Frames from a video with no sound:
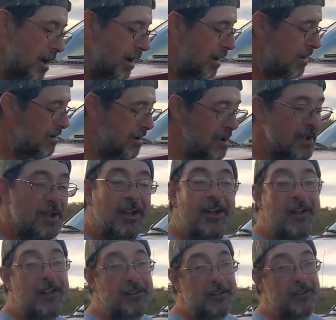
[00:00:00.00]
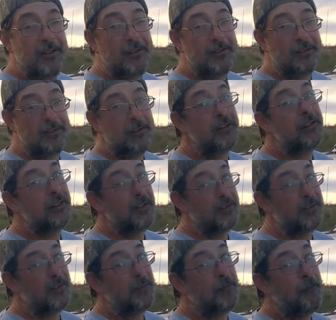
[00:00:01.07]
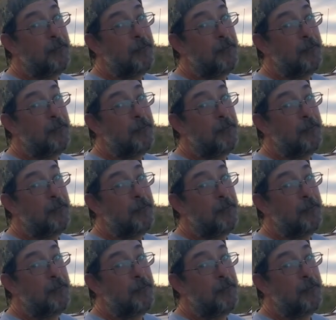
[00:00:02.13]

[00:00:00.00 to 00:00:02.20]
I, I, That's a